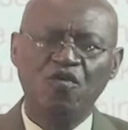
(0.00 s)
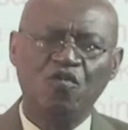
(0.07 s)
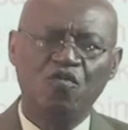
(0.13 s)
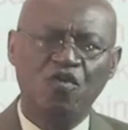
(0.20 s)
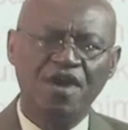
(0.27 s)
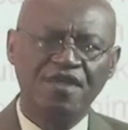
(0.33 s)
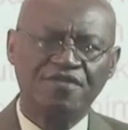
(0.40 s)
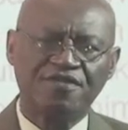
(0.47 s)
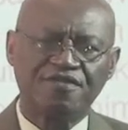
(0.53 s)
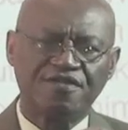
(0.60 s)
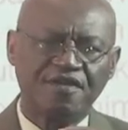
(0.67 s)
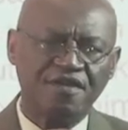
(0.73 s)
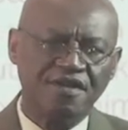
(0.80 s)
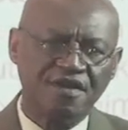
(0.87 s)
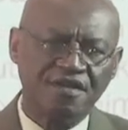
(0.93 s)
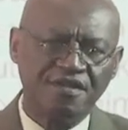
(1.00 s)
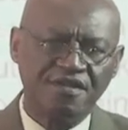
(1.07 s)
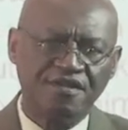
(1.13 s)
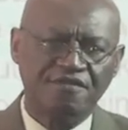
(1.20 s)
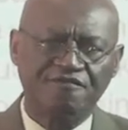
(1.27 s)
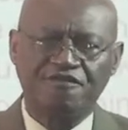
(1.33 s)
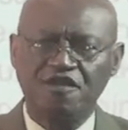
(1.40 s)
with
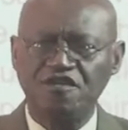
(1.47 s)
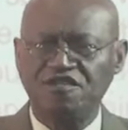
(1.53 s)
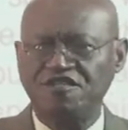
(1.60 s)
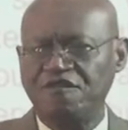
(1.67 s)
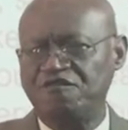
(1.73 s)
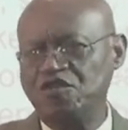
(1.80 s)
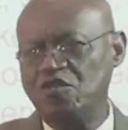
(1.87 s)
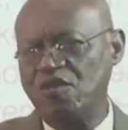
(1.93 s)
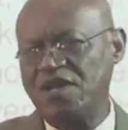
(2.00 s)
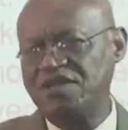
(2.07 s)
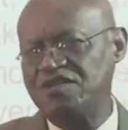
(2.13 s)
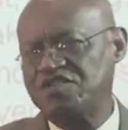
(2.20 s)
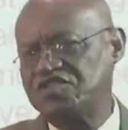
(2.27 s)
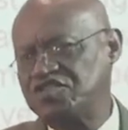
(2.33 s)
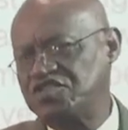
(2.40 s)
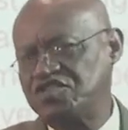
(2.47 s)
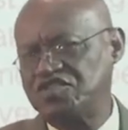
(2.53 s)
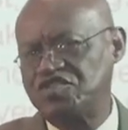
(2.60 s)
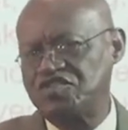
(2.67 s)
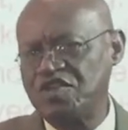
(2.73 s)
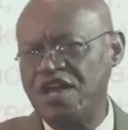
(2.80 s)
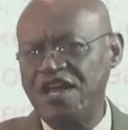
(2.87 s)
the verse, if you
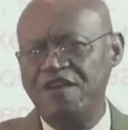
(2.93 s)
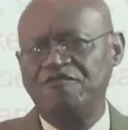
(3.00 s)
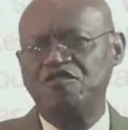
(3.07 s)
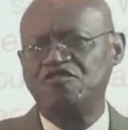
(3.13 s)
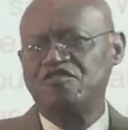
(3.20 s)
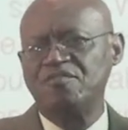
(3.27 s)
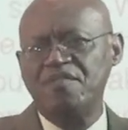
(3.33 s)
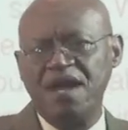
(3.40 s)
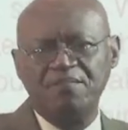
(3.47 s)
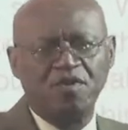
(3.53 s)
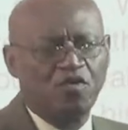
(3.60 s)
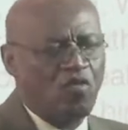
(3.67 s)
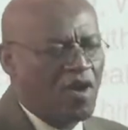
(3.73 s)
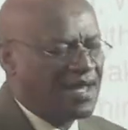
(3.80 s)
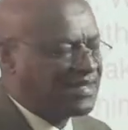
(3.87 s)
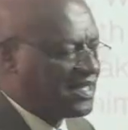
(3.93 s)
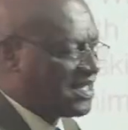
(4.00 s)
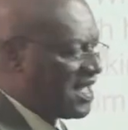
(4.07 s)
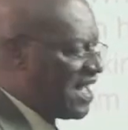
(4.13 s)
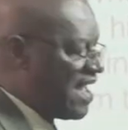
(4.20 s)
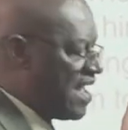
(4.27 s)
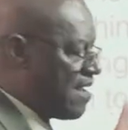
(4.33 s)
understand if you remember what
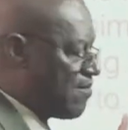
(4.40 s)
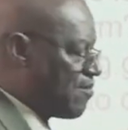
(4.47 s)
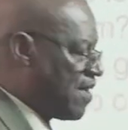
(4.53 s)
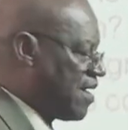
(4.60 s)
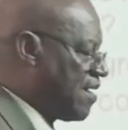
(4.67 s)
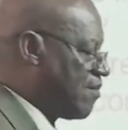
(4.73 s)
came